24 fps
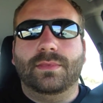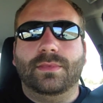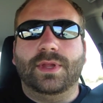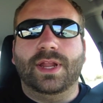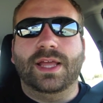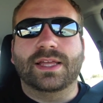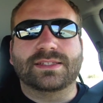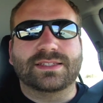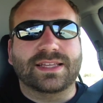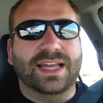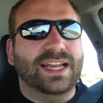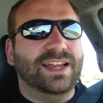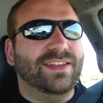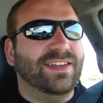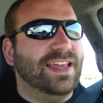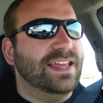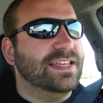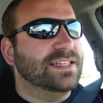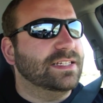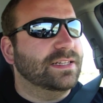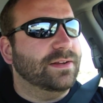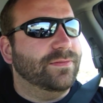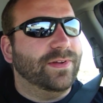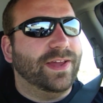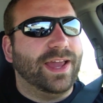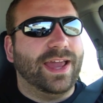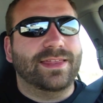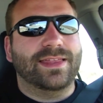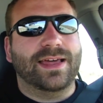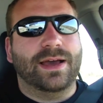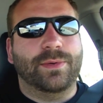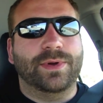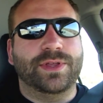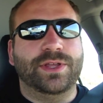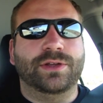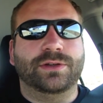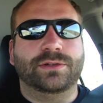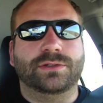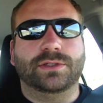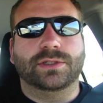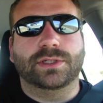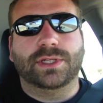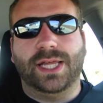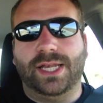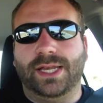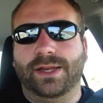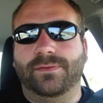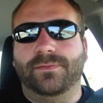It's kind of easy to forget that when
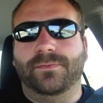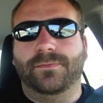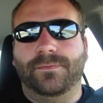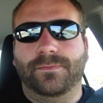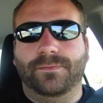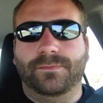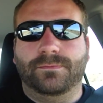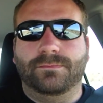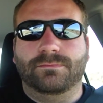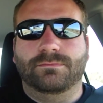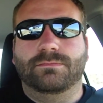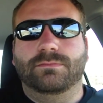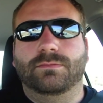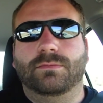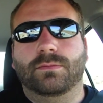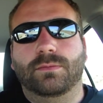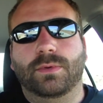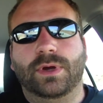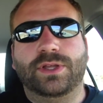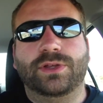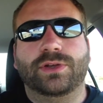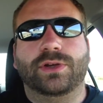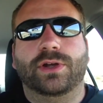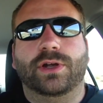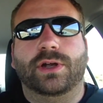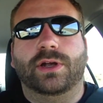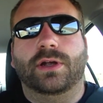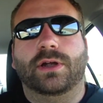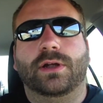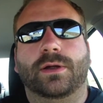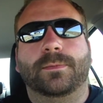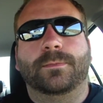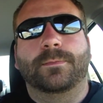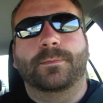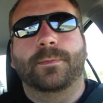you're